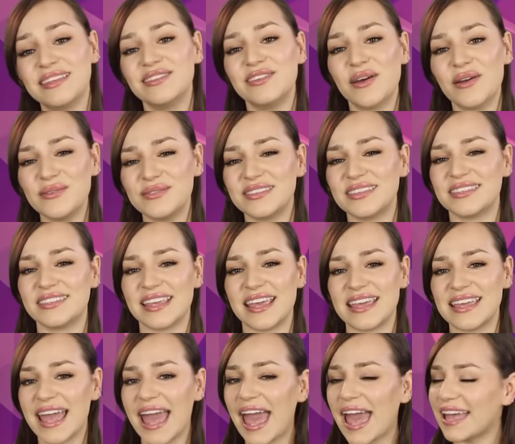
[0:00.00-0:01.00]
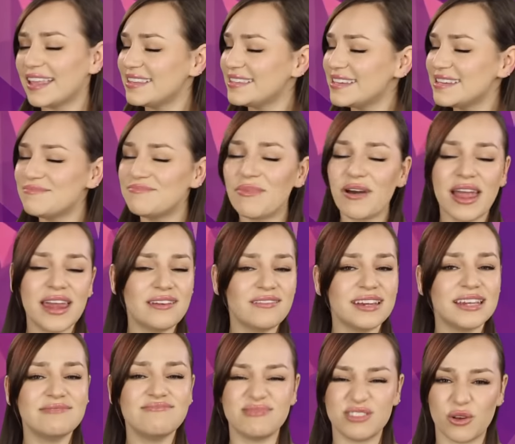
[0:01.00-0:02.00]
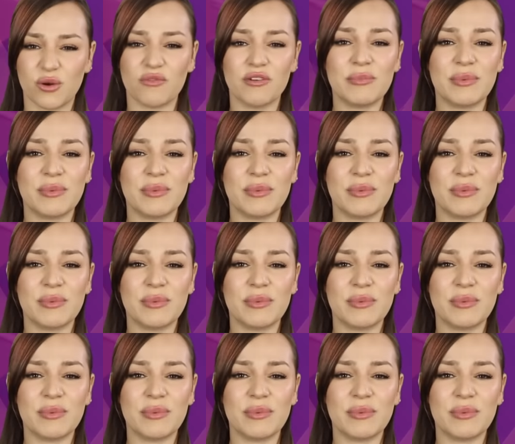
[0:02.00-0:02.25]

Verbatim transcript: noticing and admiring your